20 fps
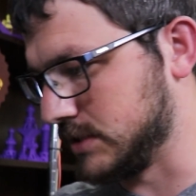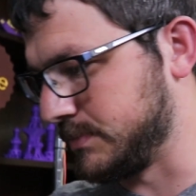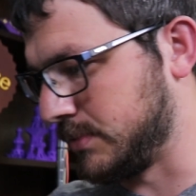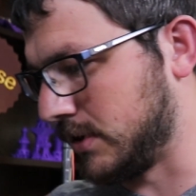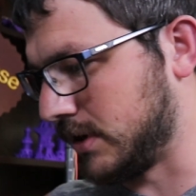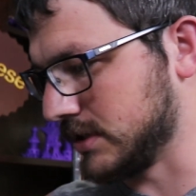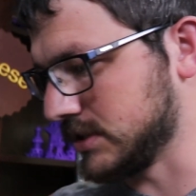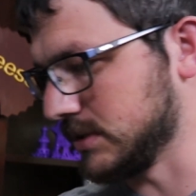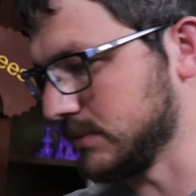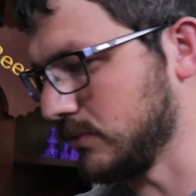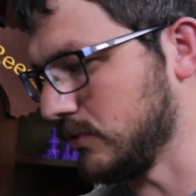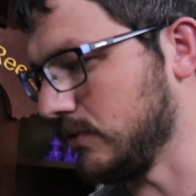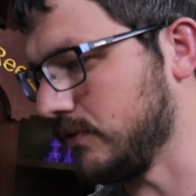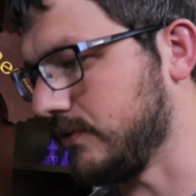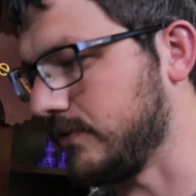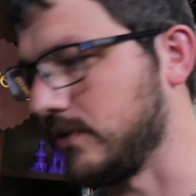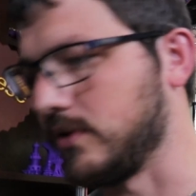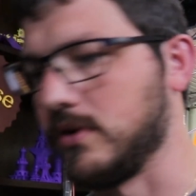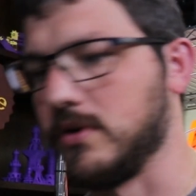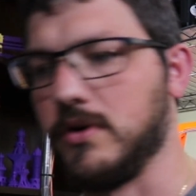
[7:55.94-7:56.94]
as possible
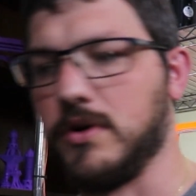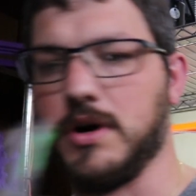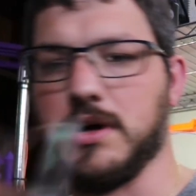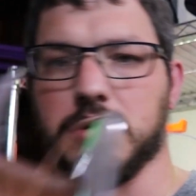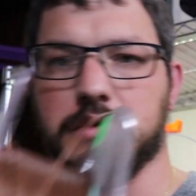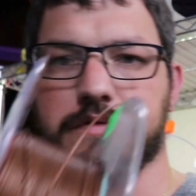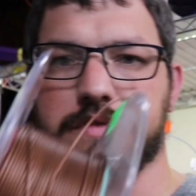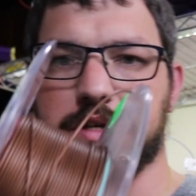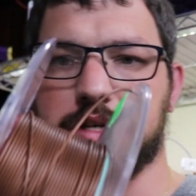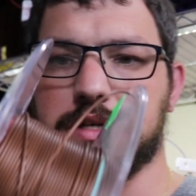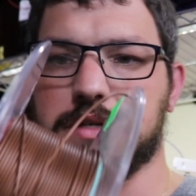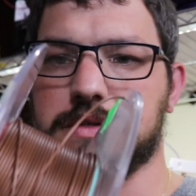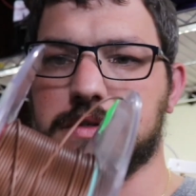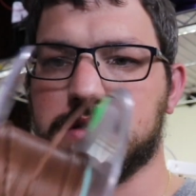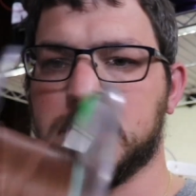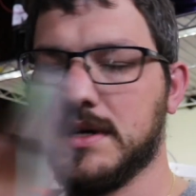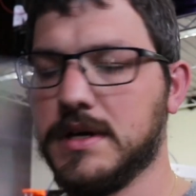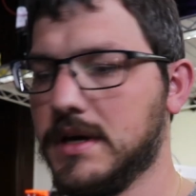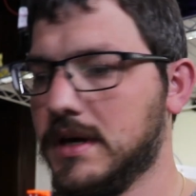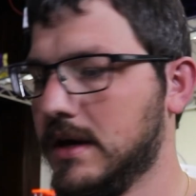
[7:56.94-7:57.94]
for all of
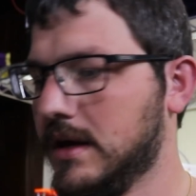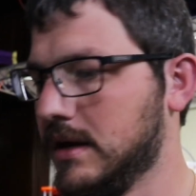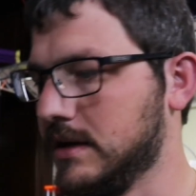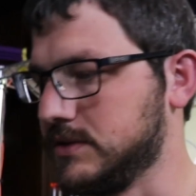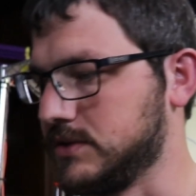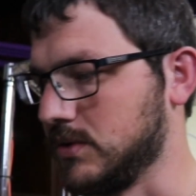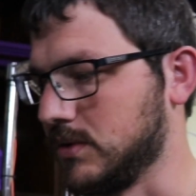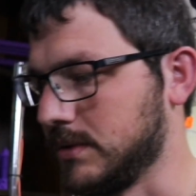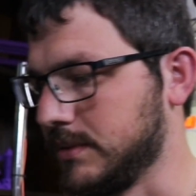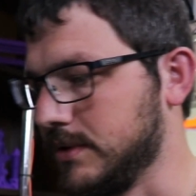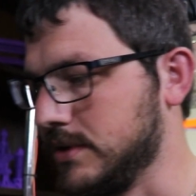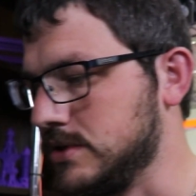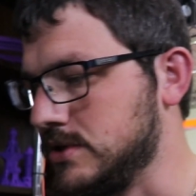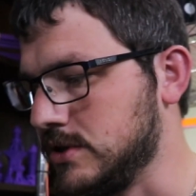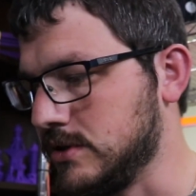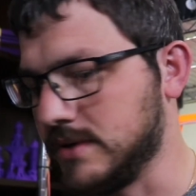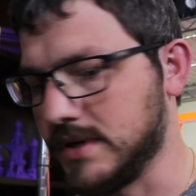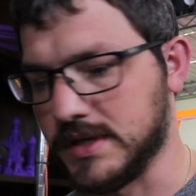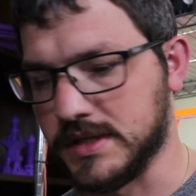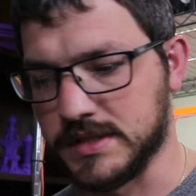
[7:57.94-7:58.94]
these. So what I'm gonna
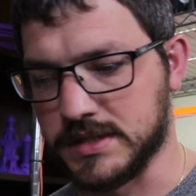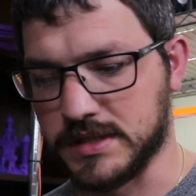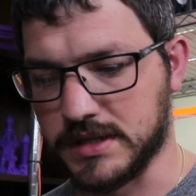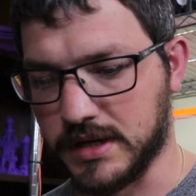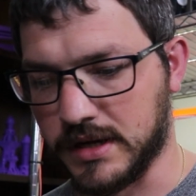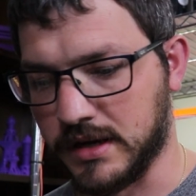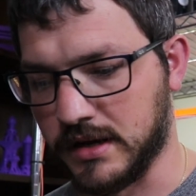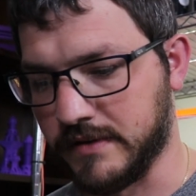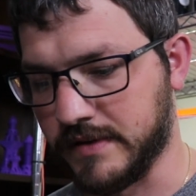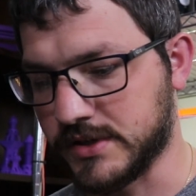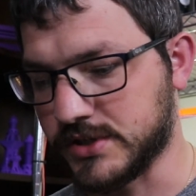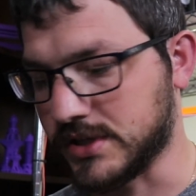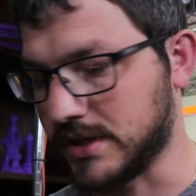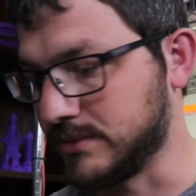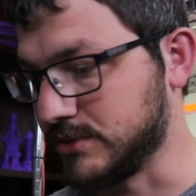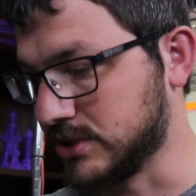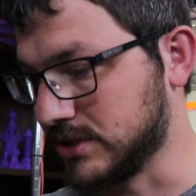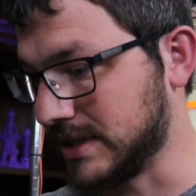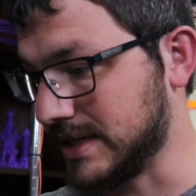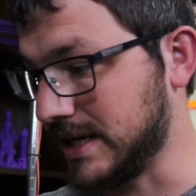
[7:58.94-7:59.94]
do is eventually
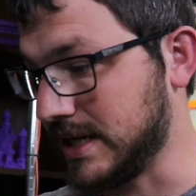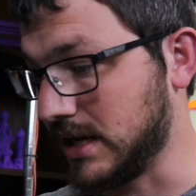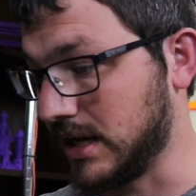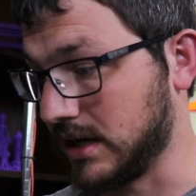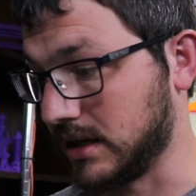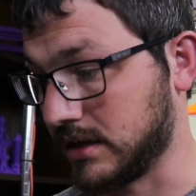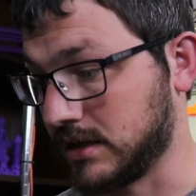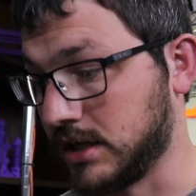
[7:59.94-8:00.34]
I'm just gonna get a